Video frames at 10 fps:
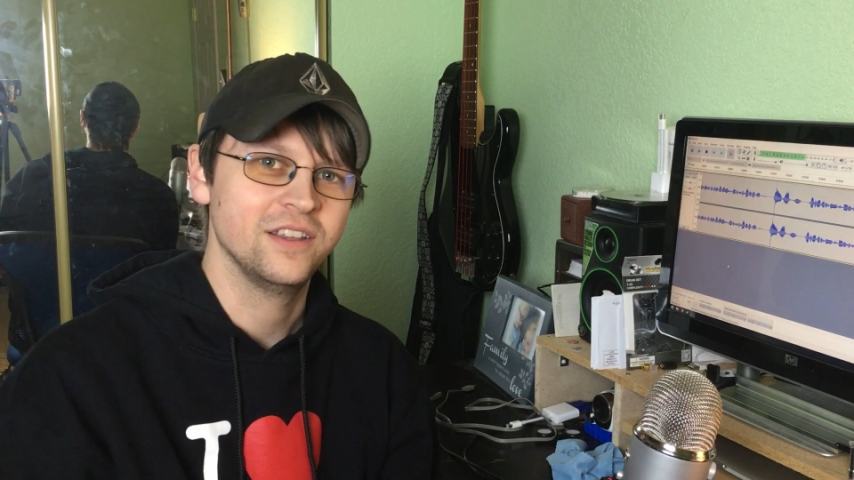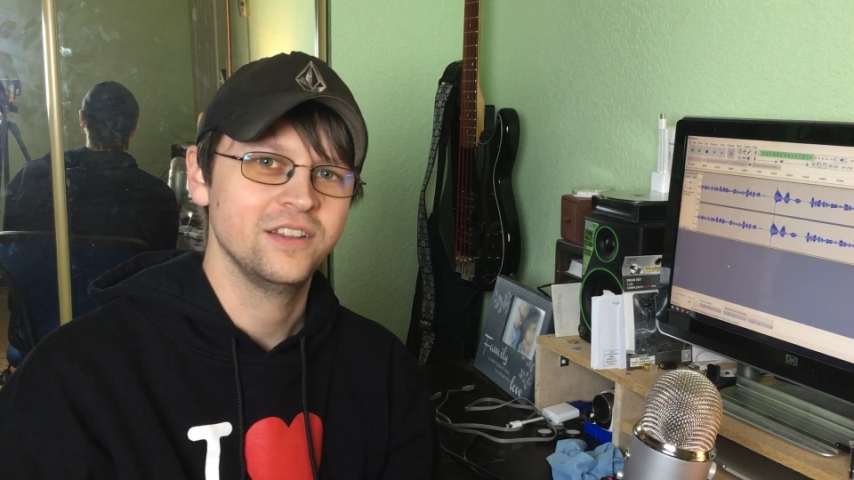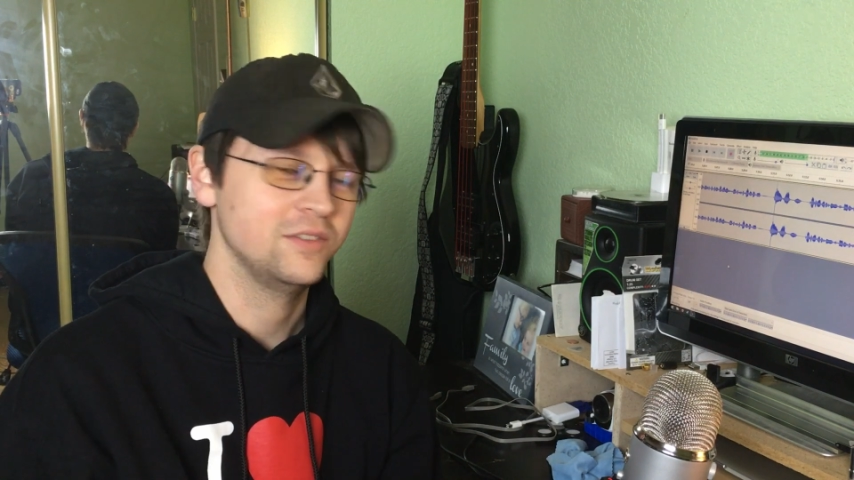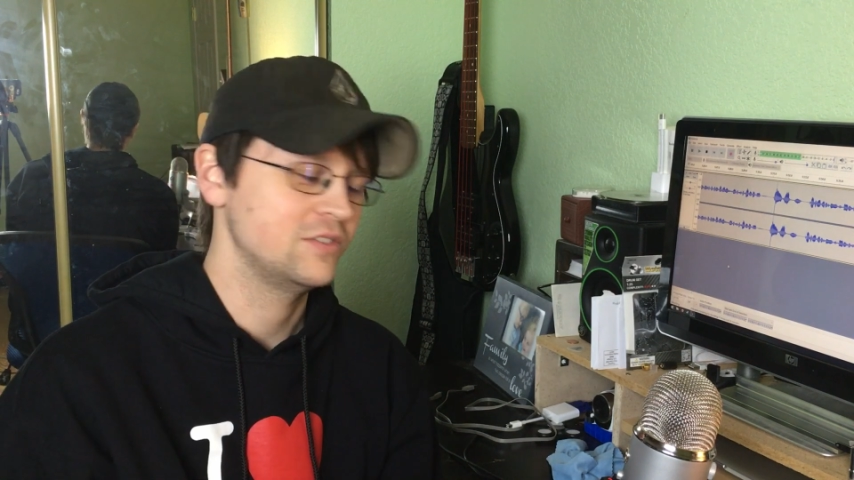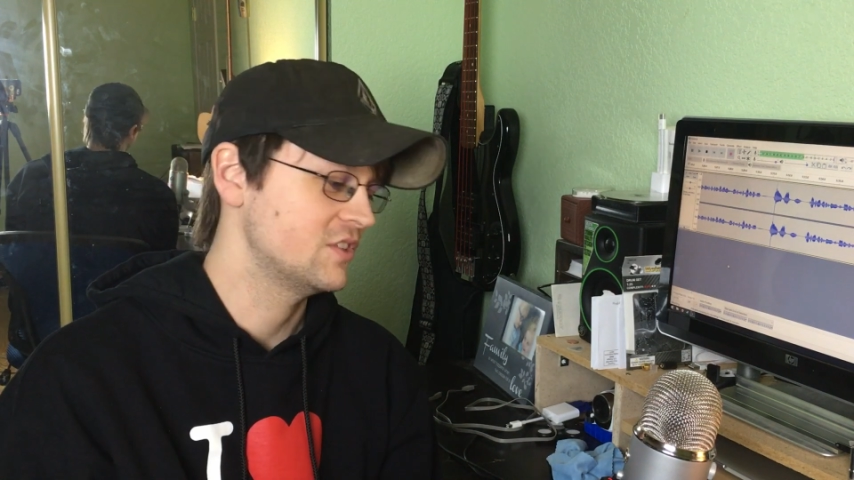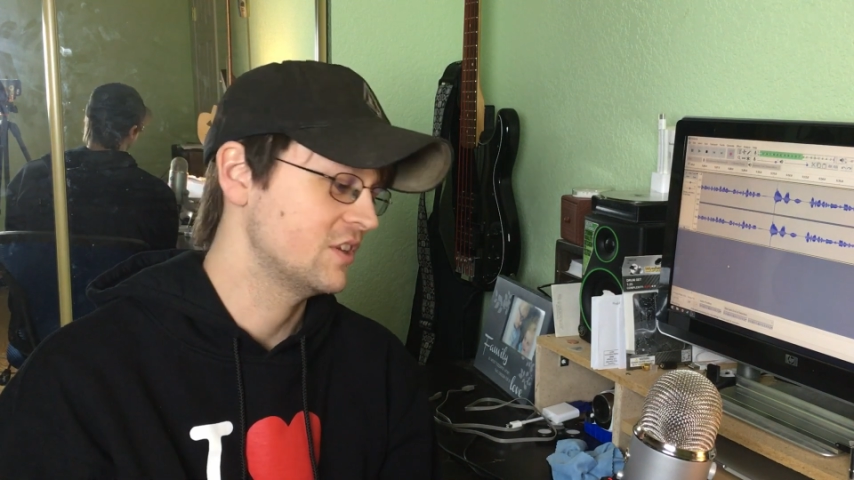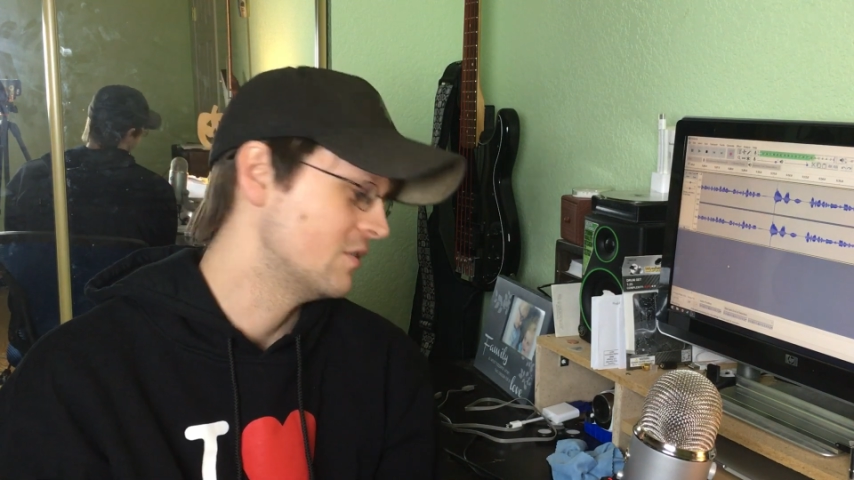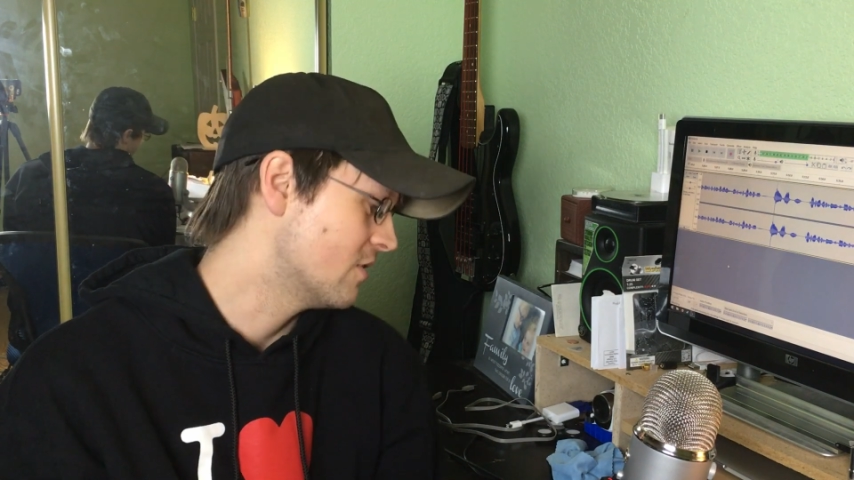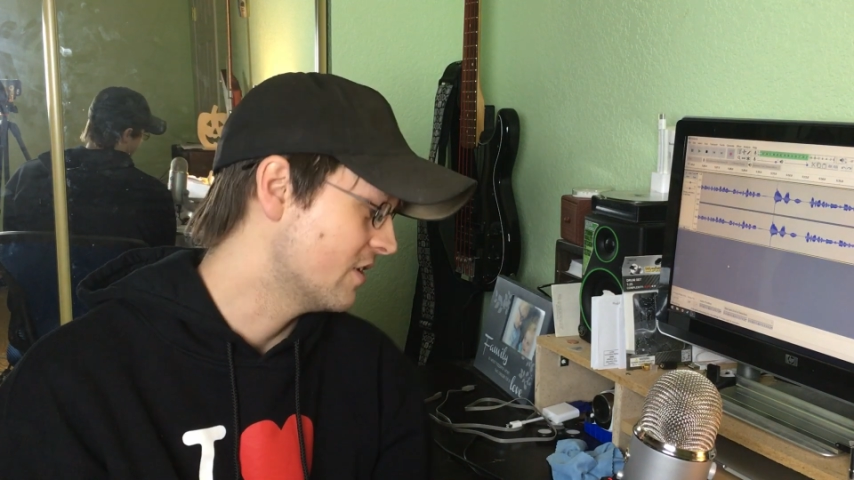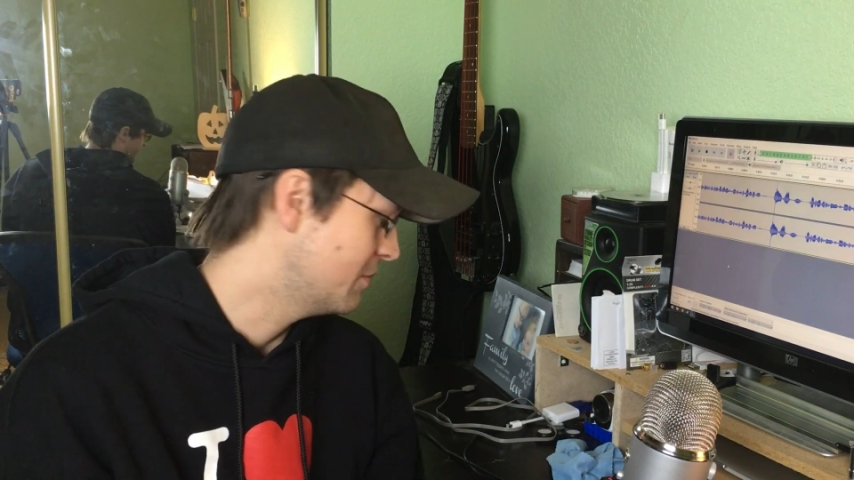You just
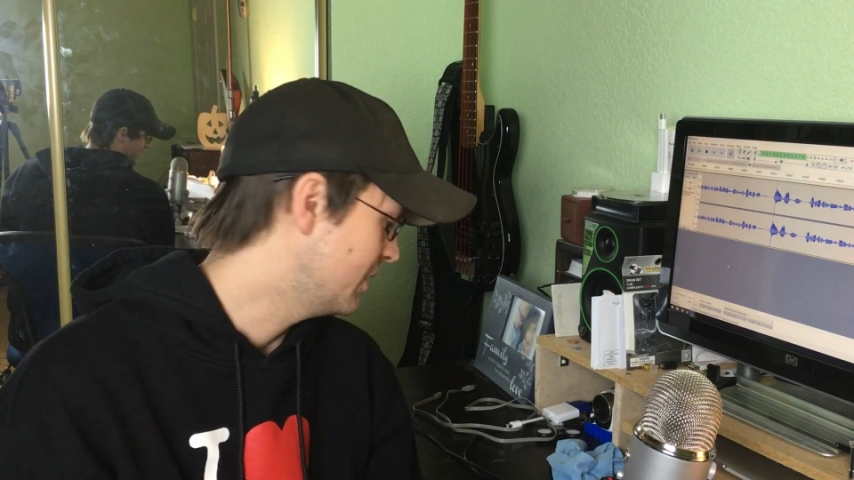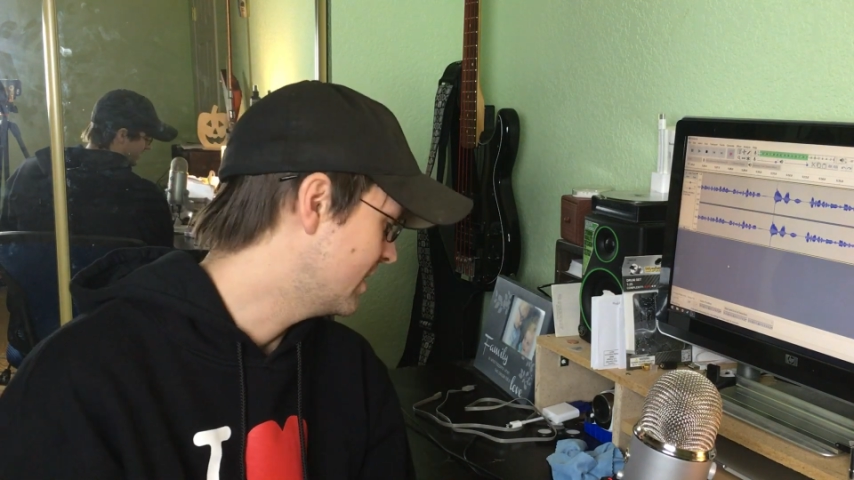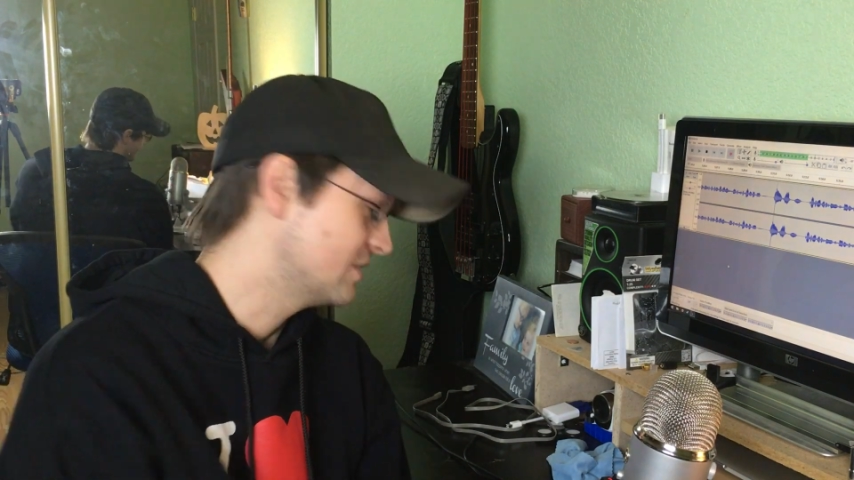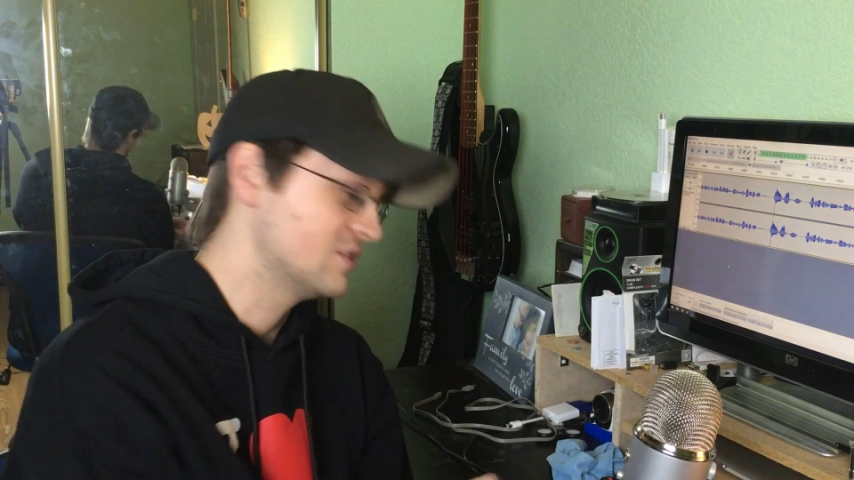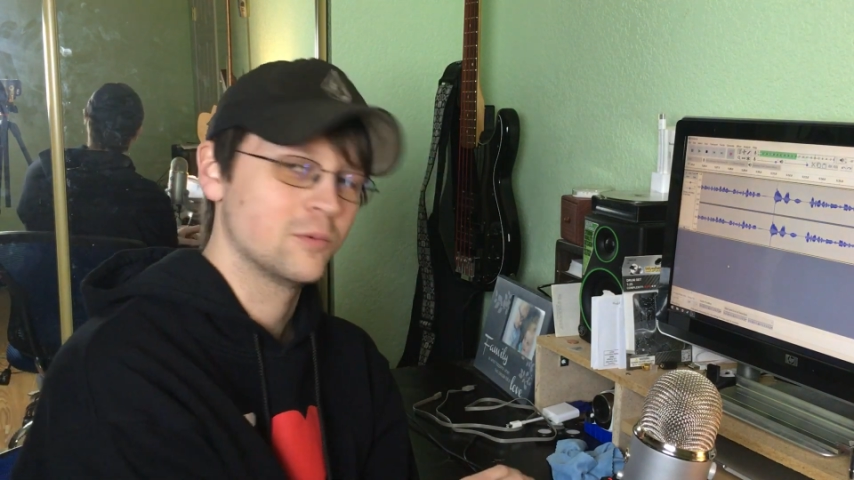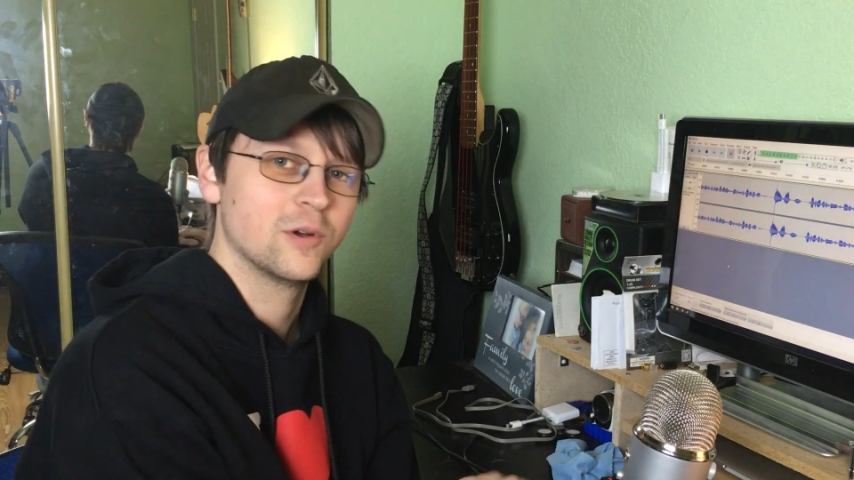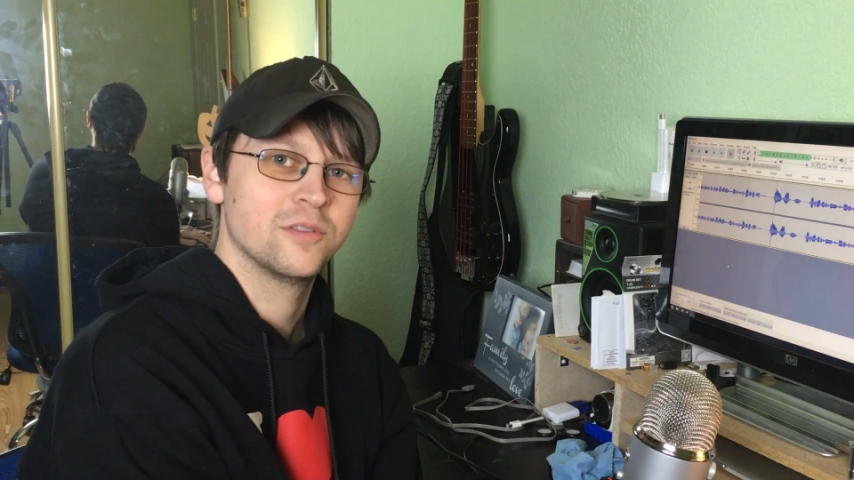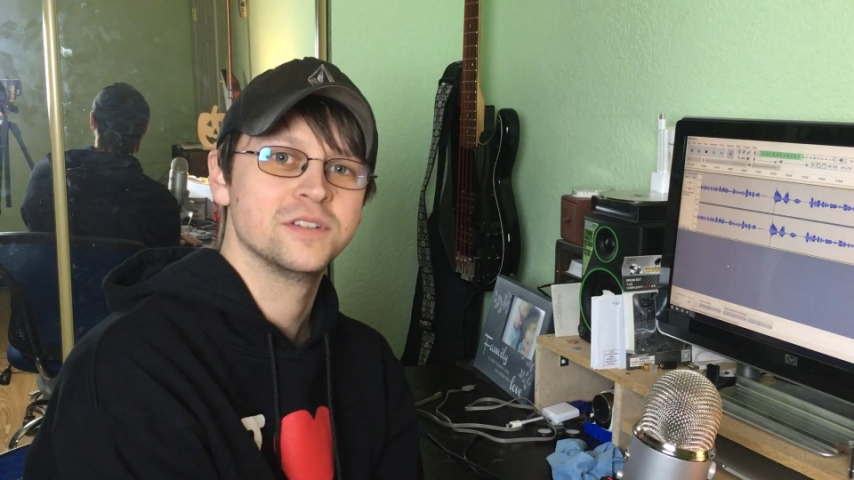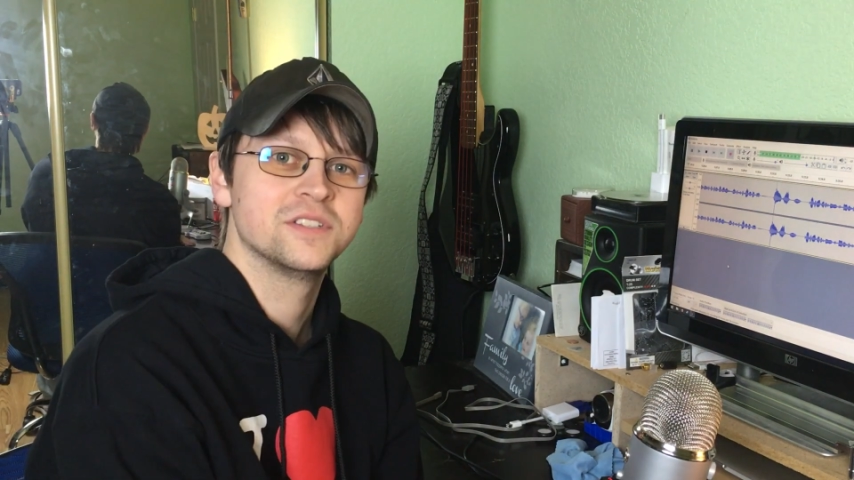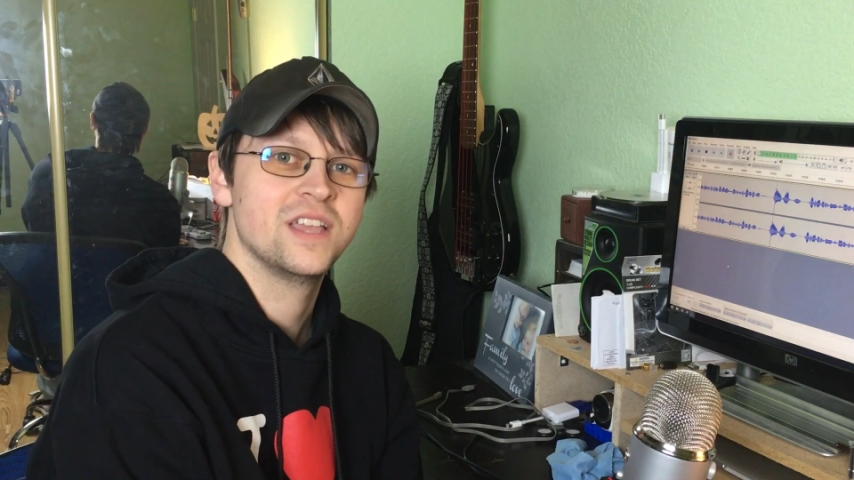ignore it because it's
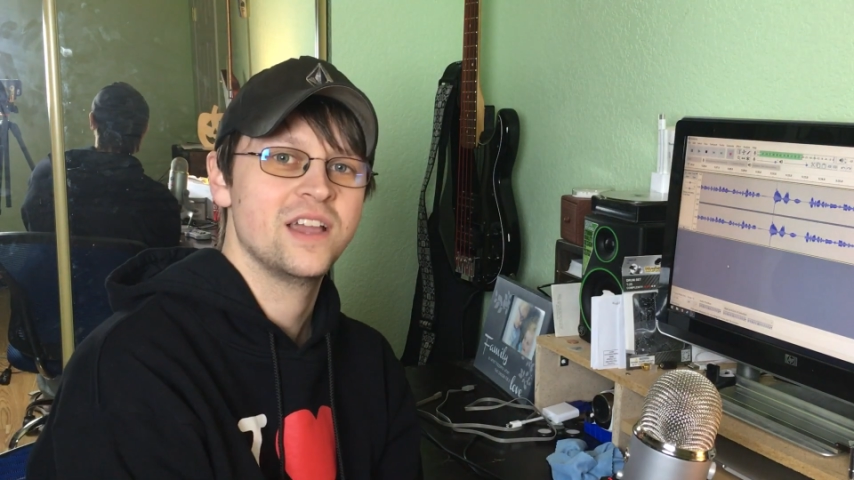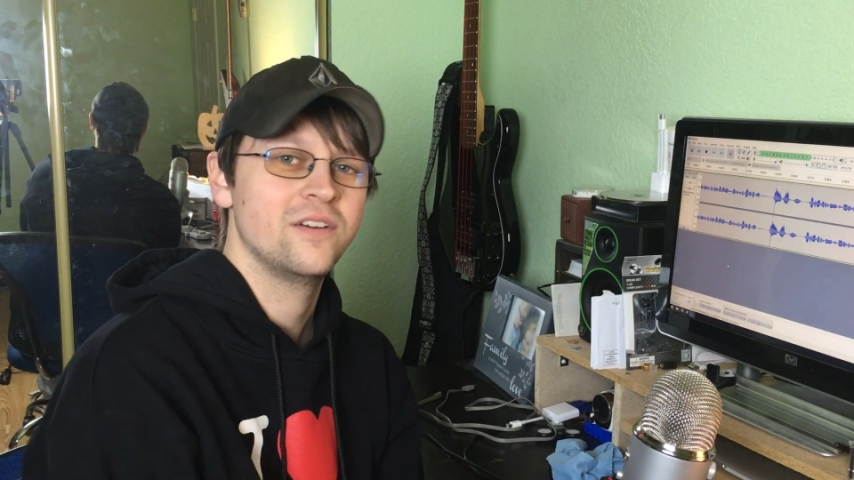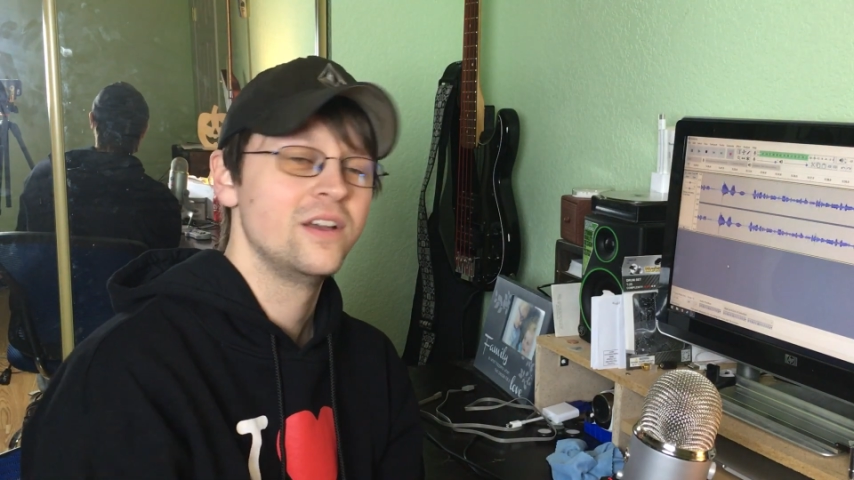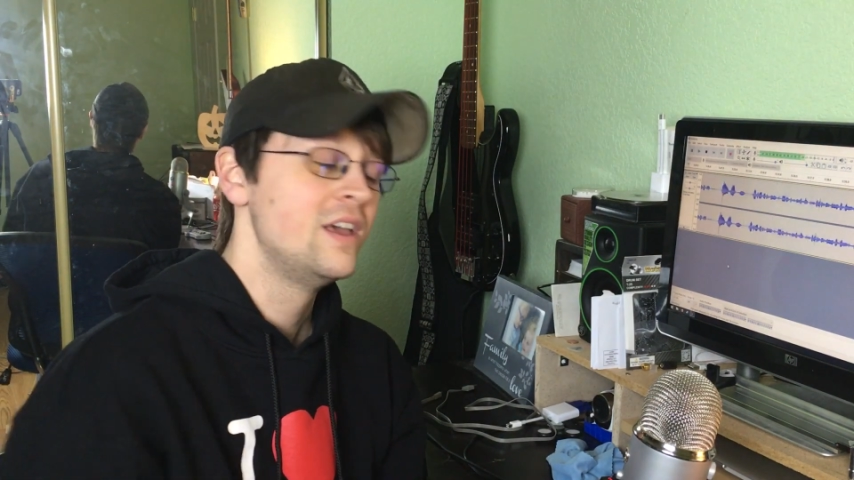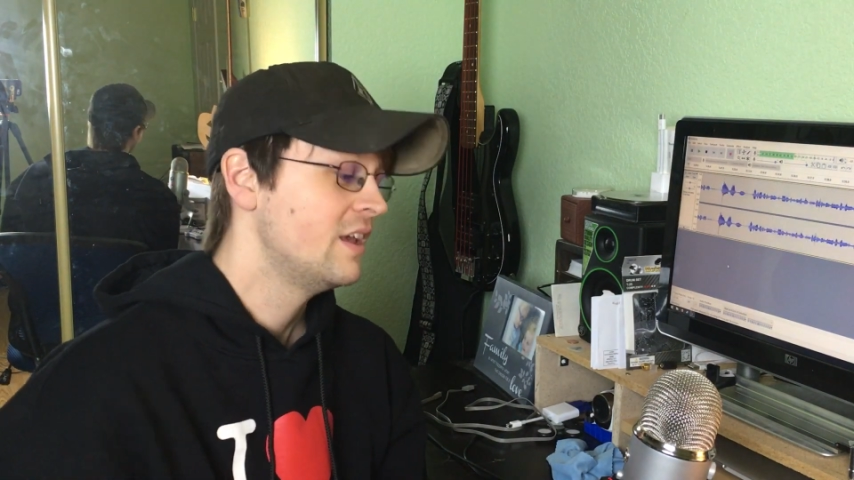worthless now.